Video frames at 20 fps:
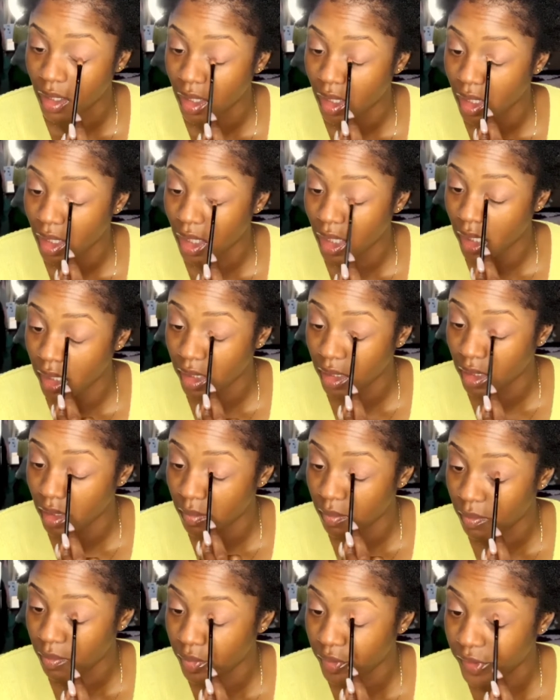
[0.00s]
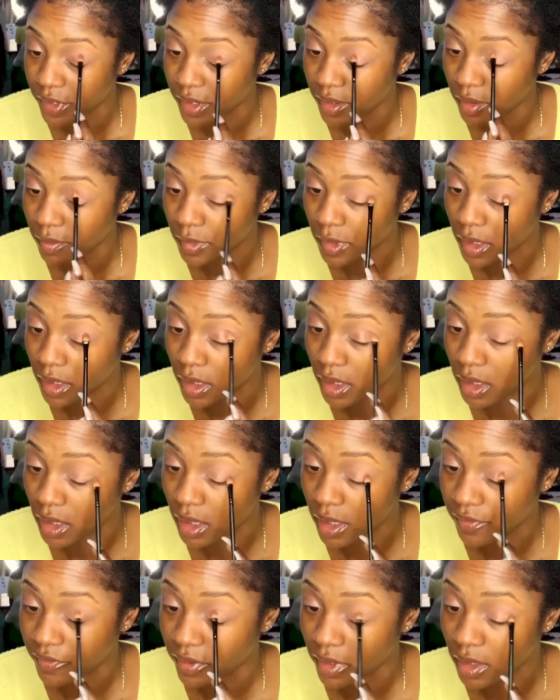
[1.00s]
I am predominantly
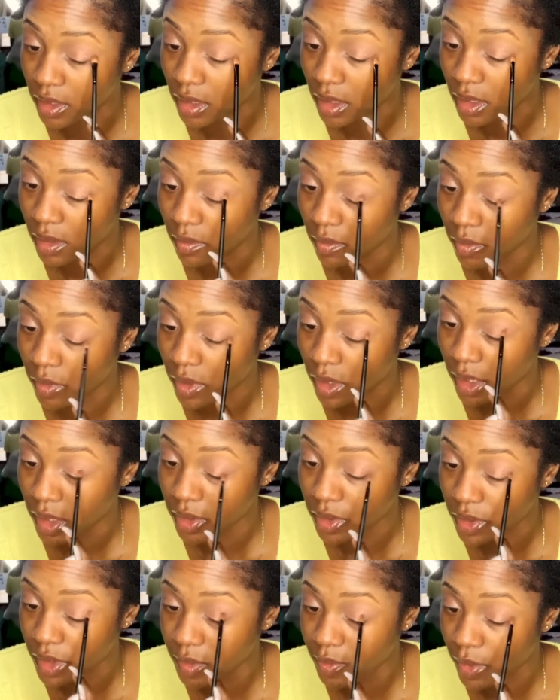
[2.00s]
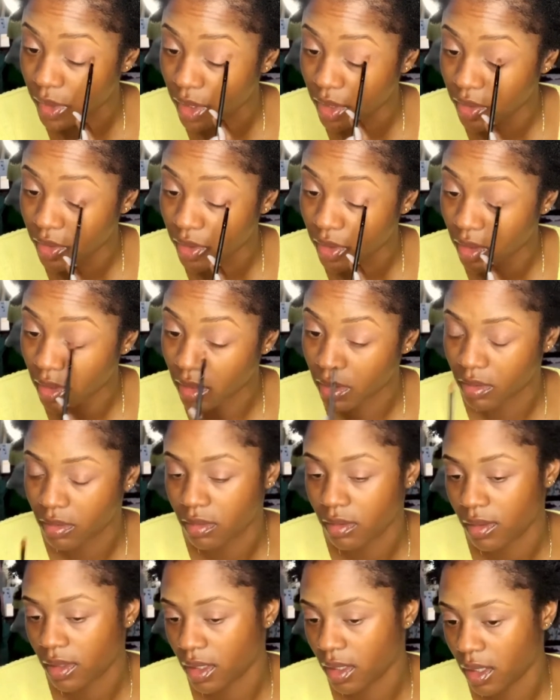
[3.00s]
left-handed, but I use both.
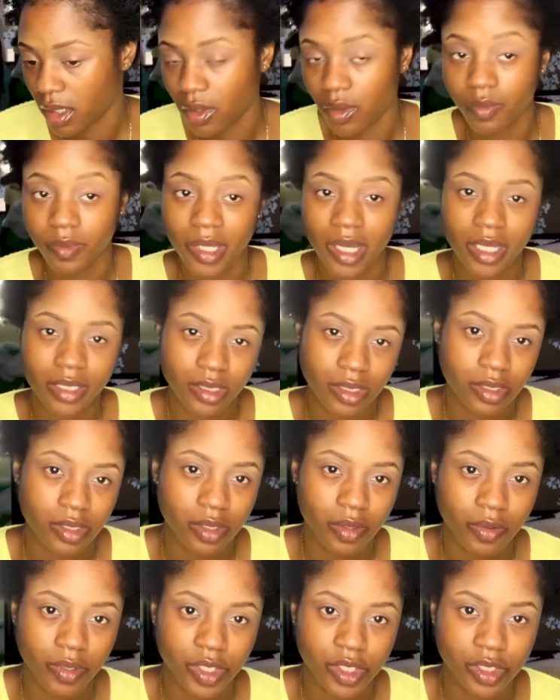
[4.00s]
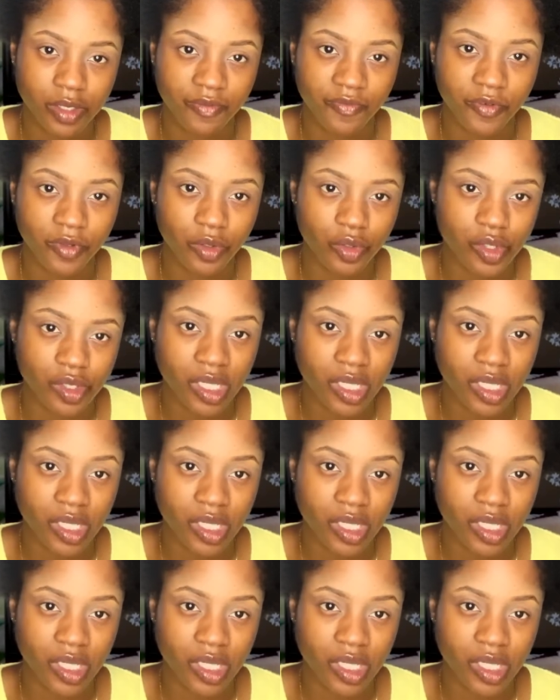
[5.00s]
I hope that answers the question for those that